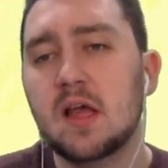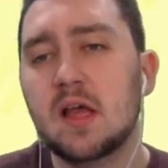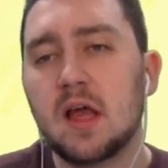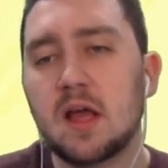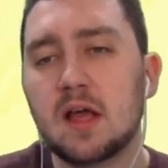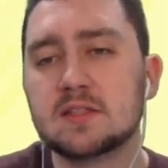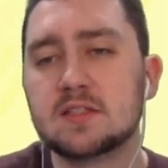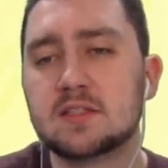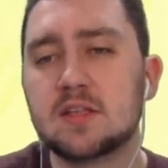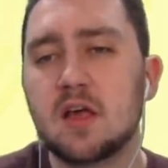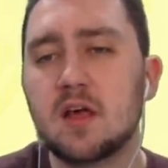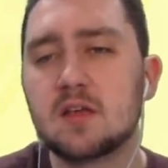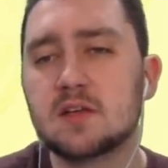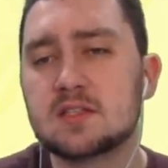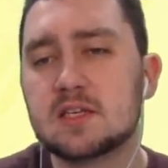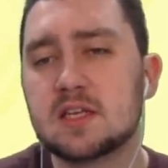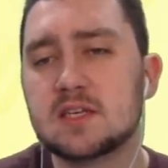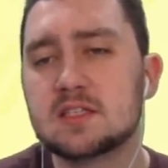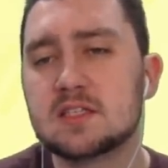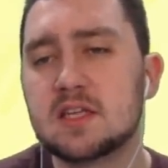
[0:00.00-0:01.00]
Zana
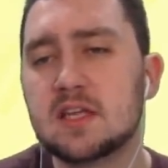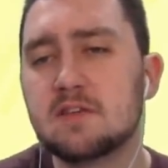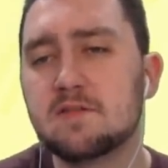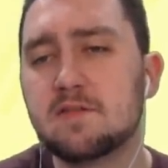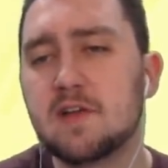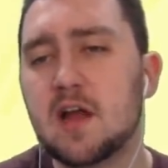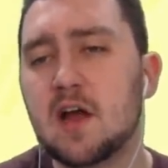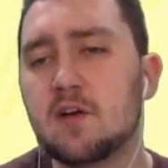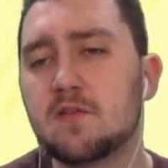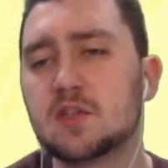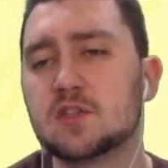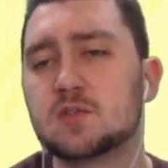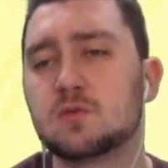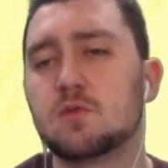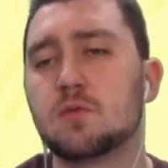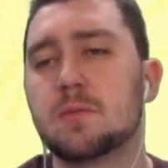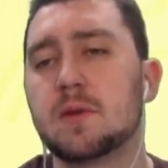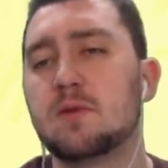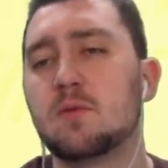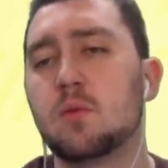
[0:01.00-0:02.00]
says, think Vlahovic will
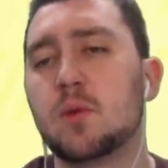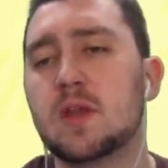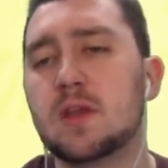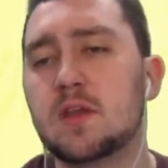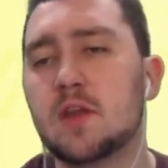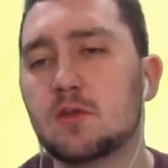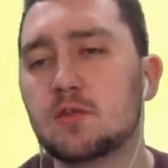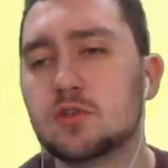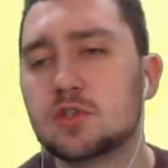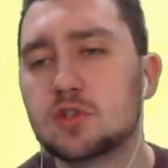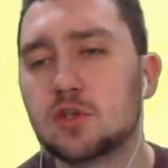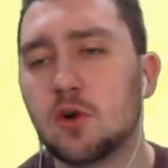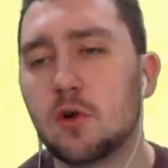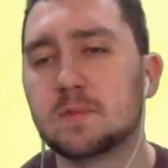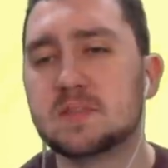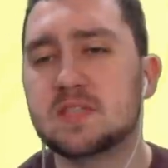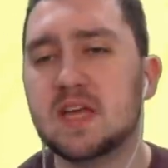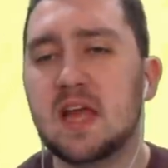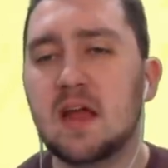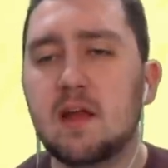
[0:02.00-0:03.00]
be window
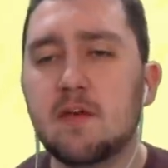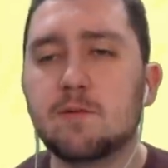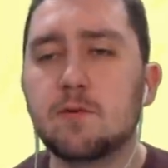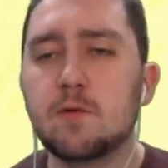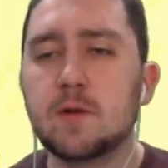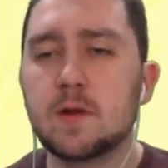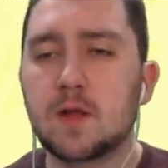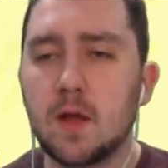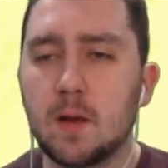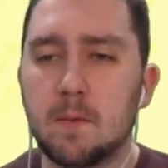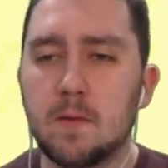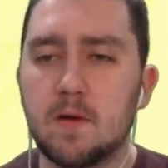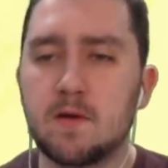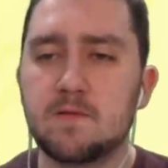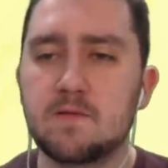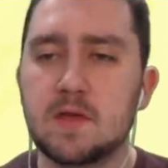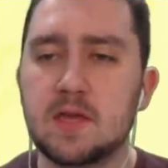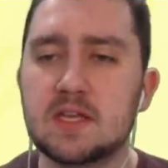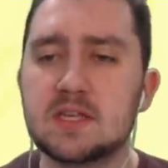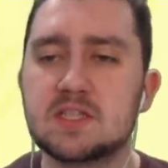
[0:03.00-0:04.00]
shopped every couple of
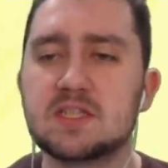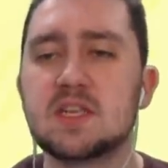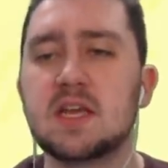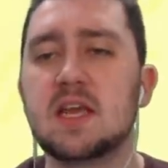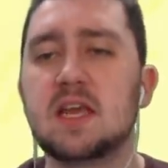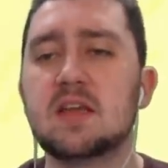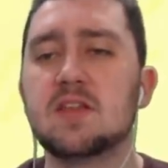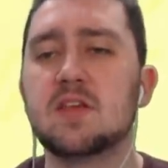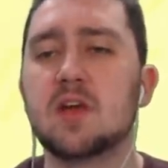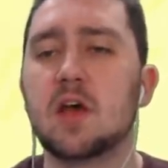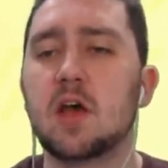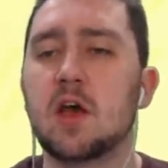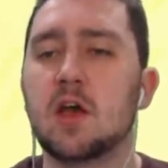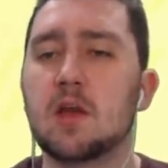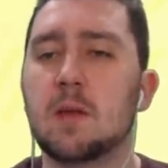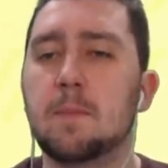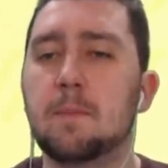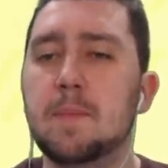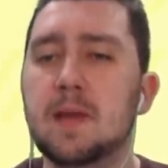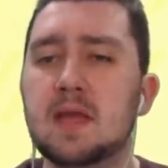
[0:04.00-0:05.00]
years to either earn
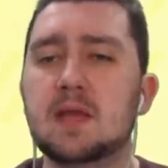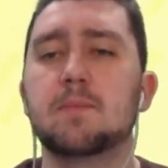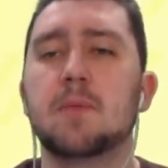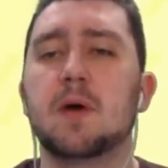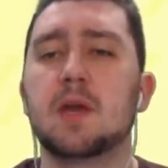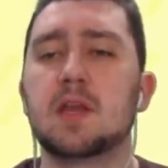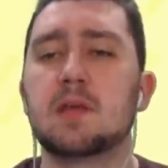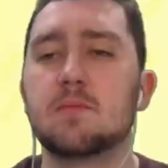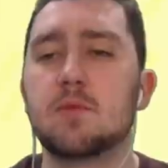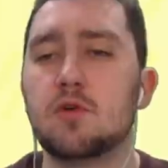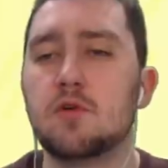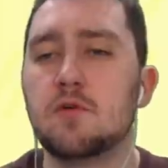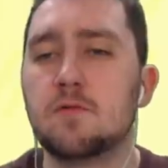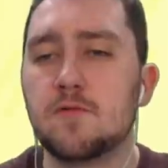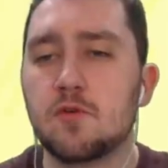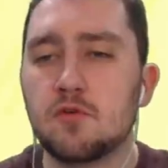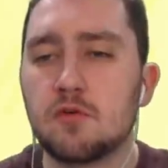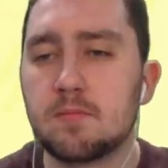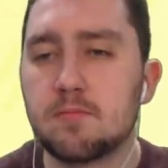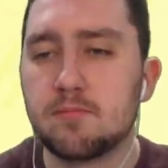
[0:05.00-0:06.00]
a big money move
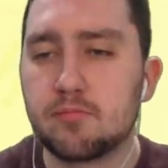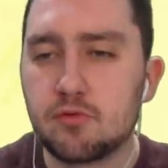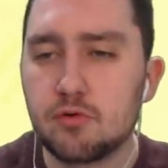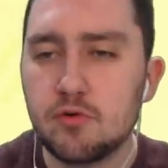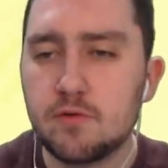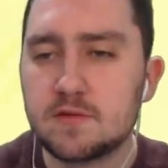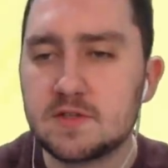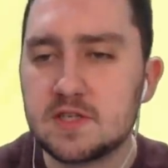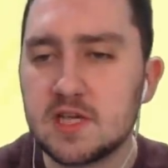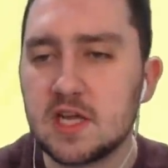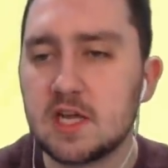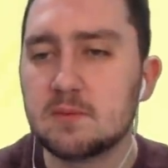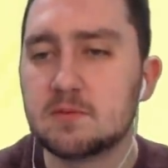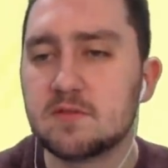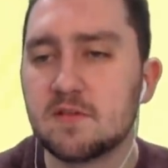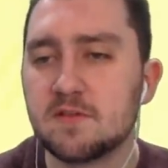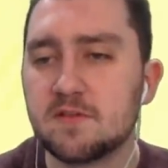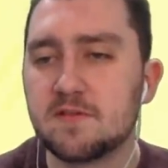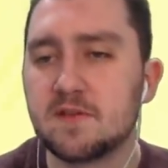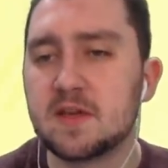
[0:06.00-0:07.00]
or improve teams
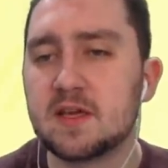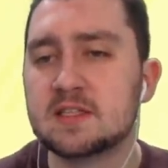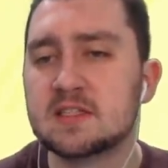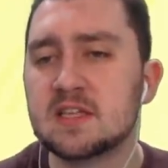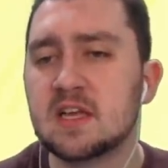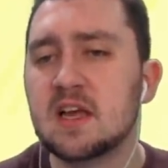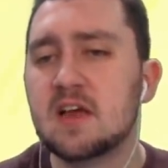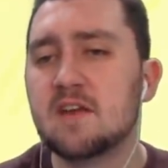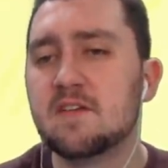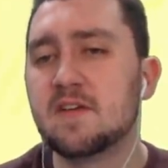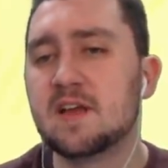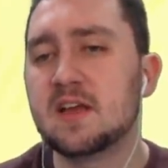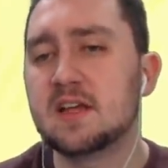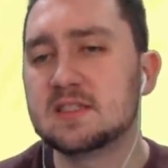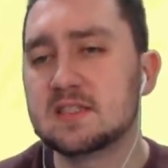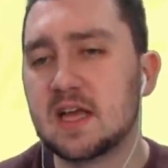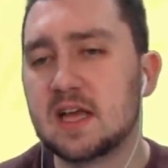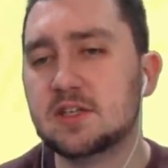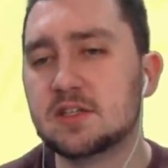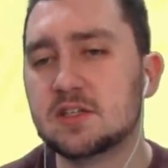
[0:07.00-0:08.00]
for fees for his
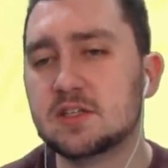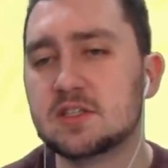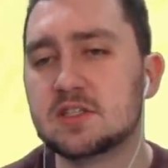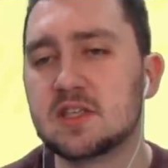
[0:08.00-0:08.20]
agents.